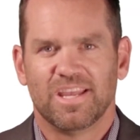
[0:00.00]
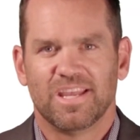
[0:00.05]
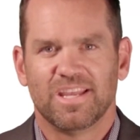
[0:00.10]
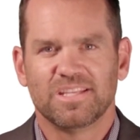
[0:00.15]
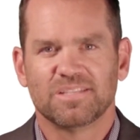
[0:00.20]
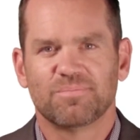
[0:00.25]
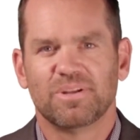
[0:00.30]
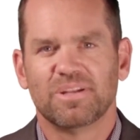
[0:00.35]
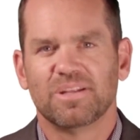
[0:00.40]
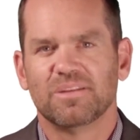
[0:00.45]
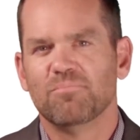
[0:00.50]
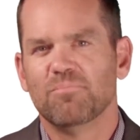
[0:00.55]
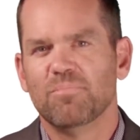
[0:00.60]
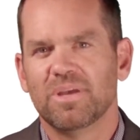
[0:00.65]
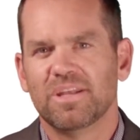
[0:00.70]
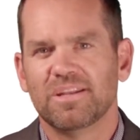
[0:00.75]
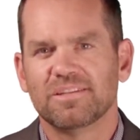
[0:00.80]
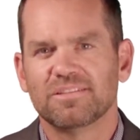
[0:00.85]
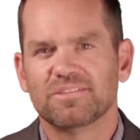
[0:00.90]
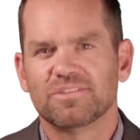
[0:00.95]
He's been
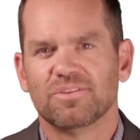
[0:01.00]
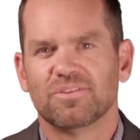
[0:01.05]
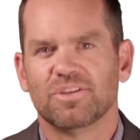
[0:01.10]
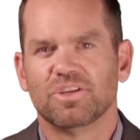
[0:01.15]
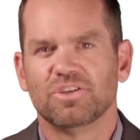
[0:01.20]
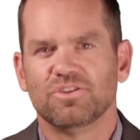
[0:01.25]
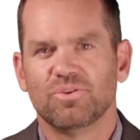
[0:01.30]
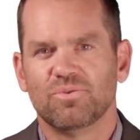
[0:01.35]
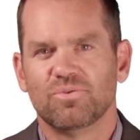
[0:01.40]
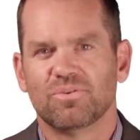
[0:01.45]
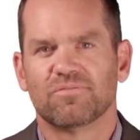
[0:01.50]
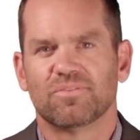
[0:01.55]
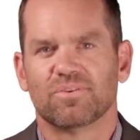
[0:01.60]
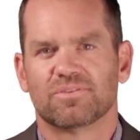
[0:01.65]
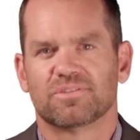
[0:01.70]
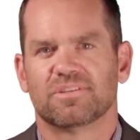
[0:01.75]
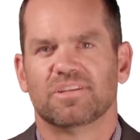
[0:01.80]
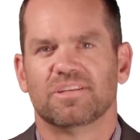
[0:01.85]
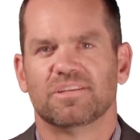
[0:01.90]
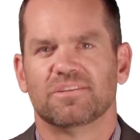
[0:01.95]
admitted to the
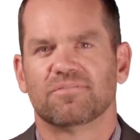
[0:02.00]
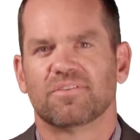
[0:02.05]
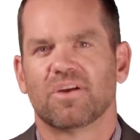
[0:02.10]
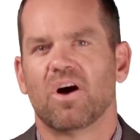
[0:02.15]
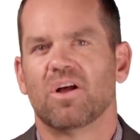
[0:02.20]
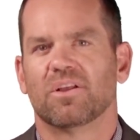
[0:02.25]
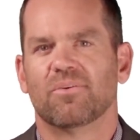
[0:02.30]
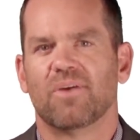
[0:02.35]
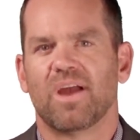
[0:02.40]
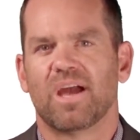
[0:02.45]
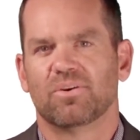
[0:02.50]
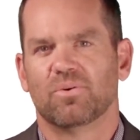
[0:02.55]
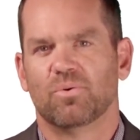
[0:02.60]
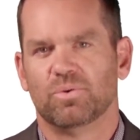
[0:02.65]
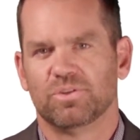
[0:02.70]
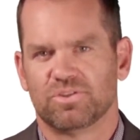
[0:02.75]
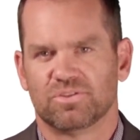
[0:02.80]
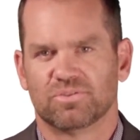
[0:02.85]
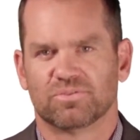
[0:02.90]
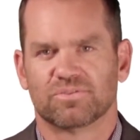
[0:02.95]
University of Colorado,
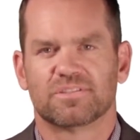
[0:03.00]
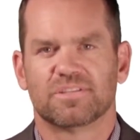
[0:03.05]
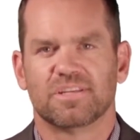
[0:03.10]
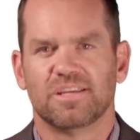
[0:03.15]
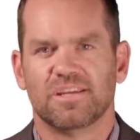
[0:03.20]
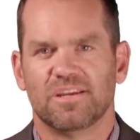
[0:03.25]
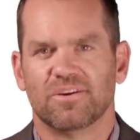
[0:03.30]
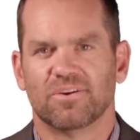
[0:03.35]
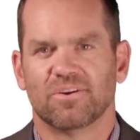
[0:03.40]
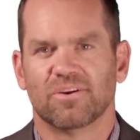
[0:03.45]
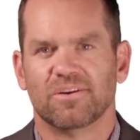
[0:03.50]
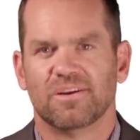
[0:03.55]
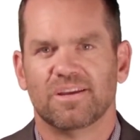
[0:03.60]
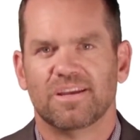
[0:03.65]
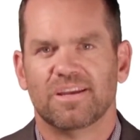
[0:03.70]
which you'll see here.